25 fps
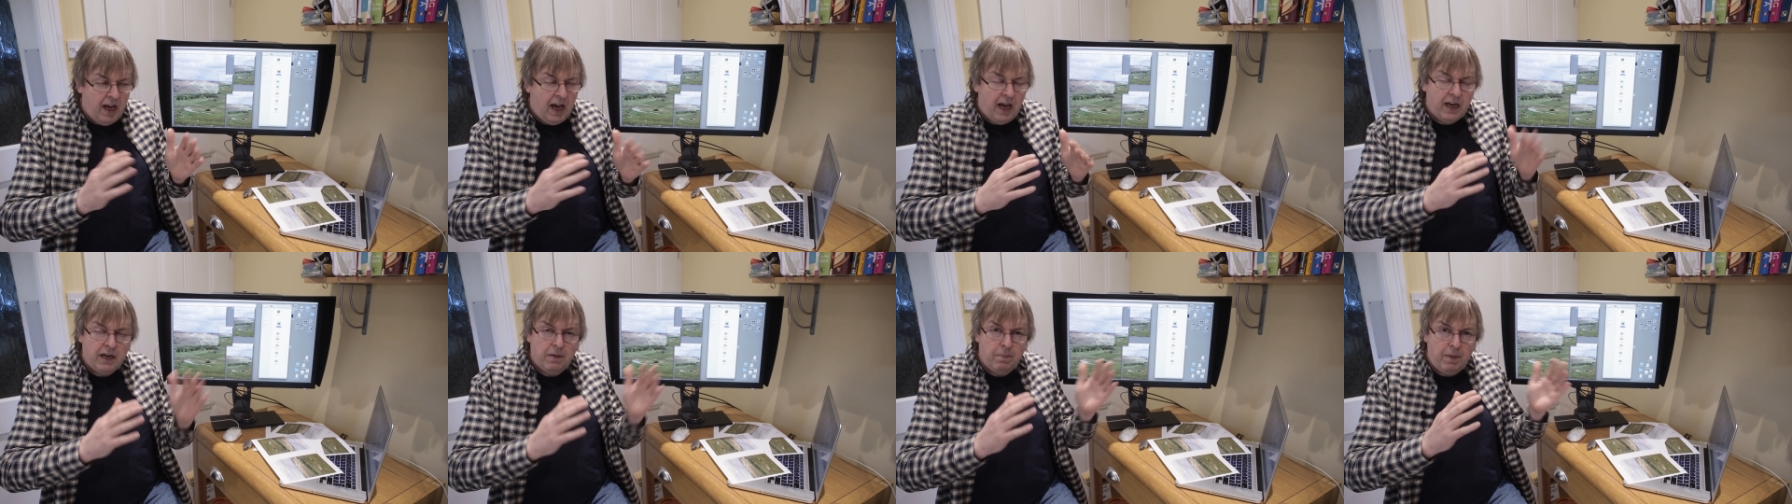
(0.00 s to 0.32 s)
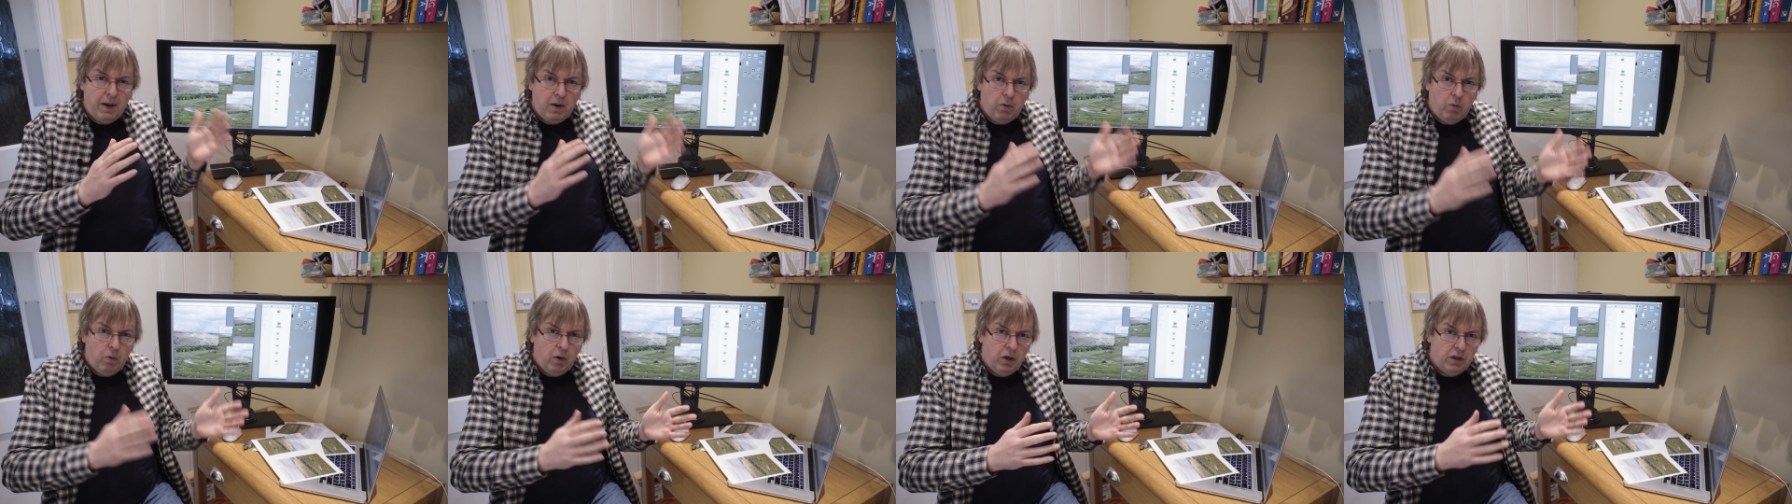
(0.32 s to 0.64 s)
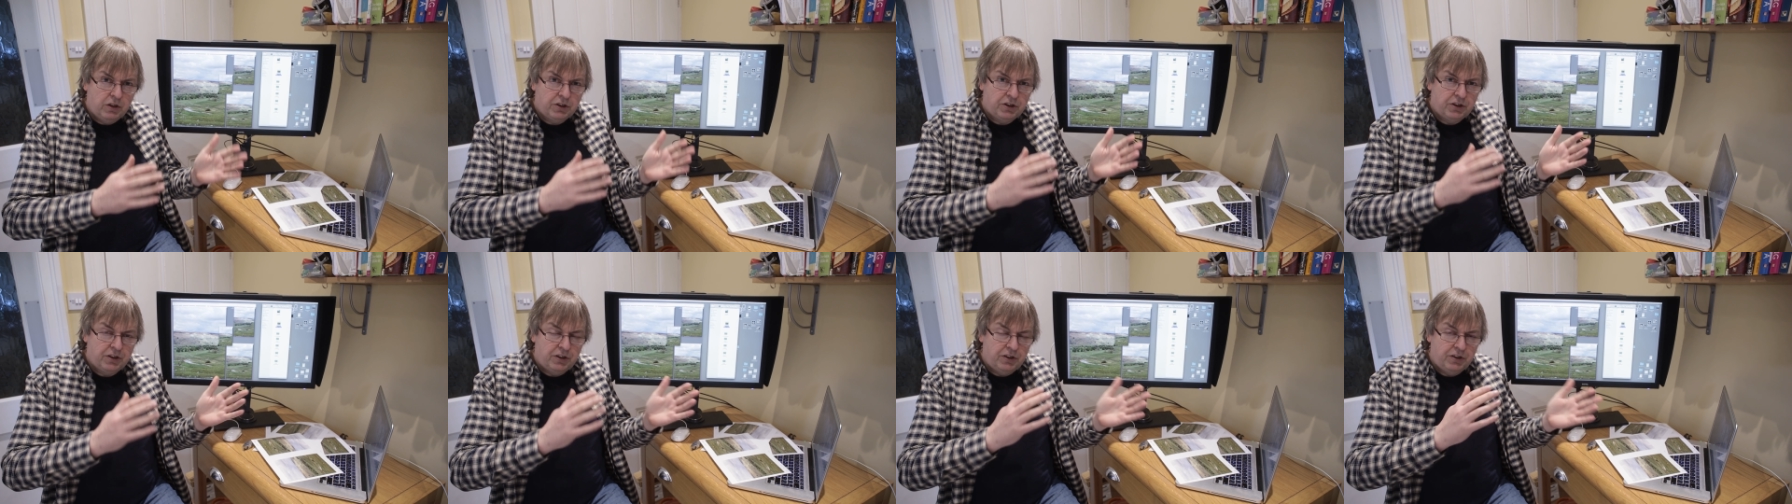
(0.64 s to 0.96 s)
and a bit
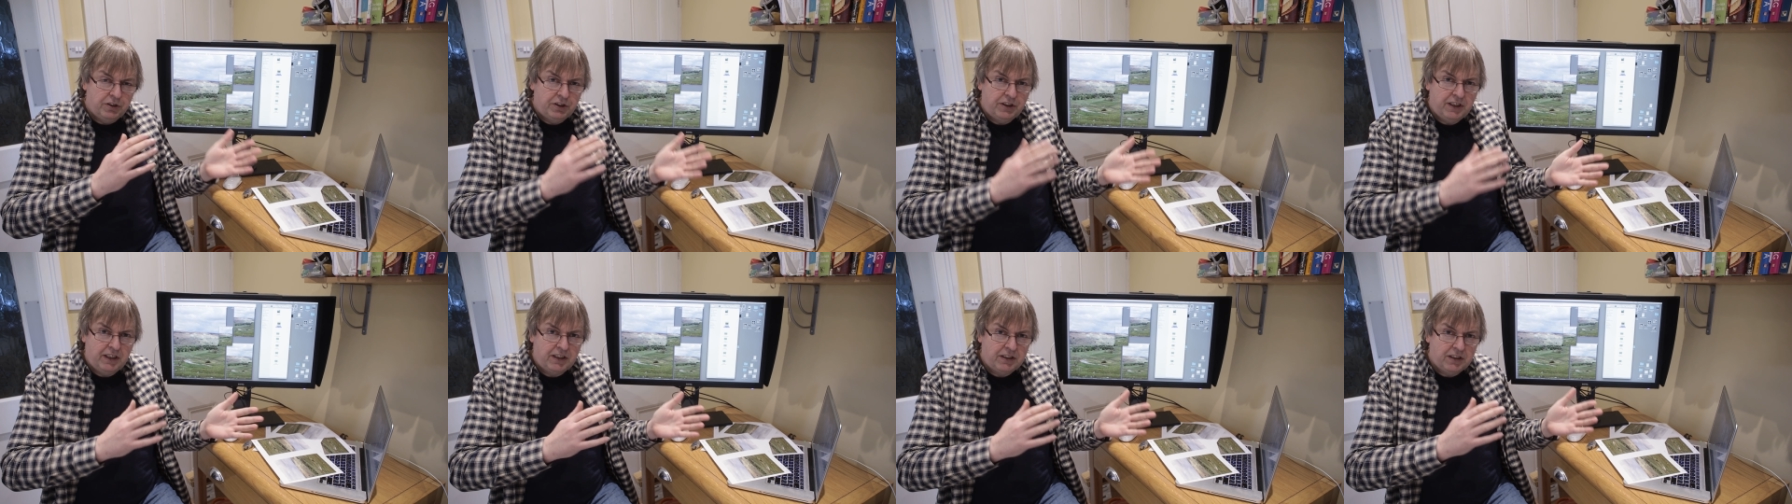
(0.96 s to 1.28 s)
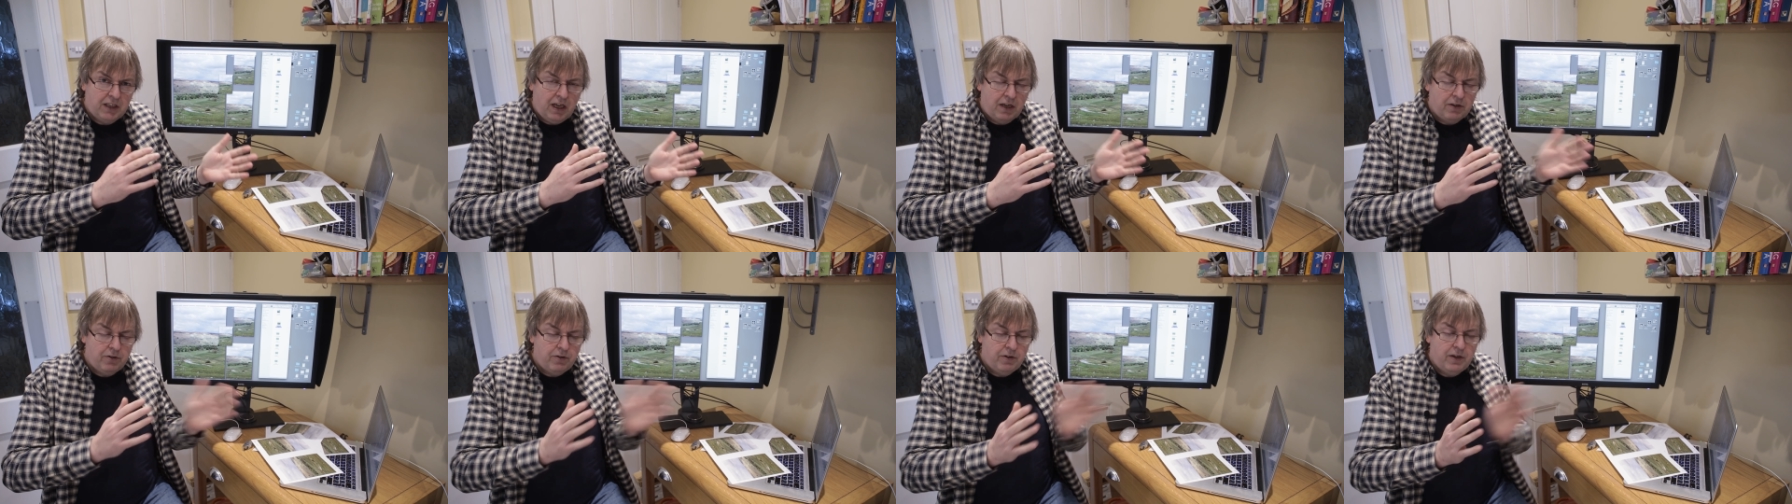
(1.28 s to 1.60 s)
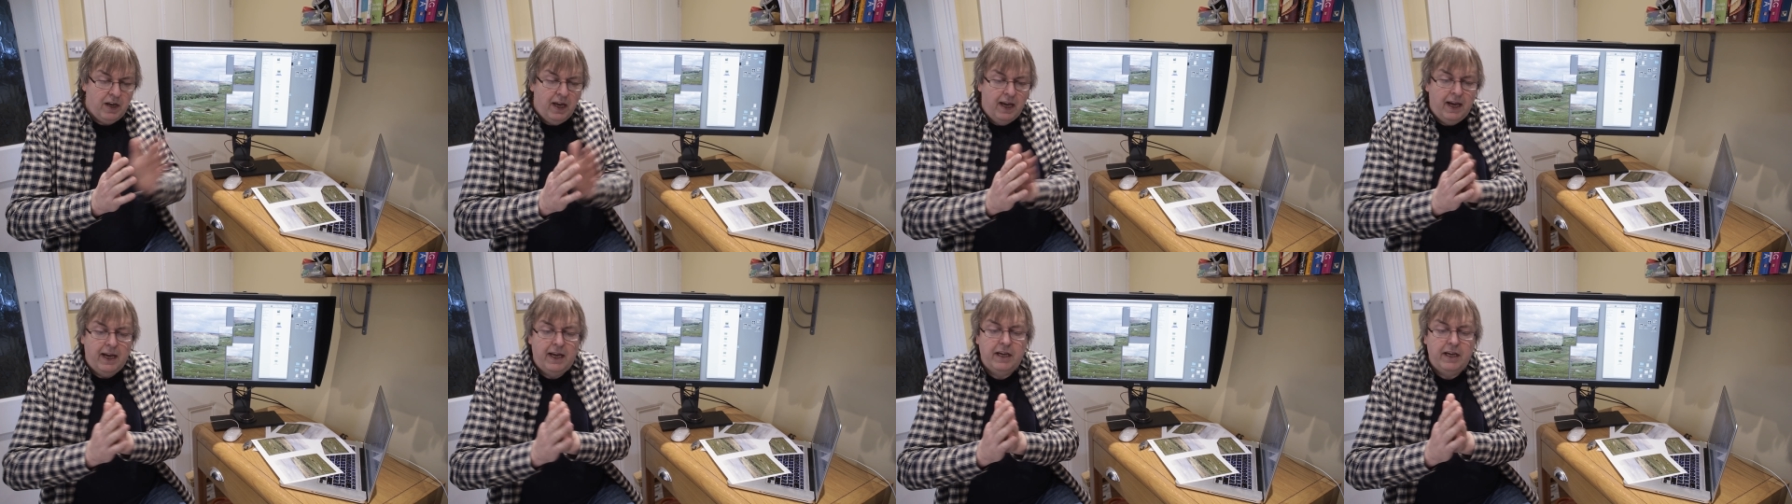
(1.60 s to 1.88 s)
worse than 600.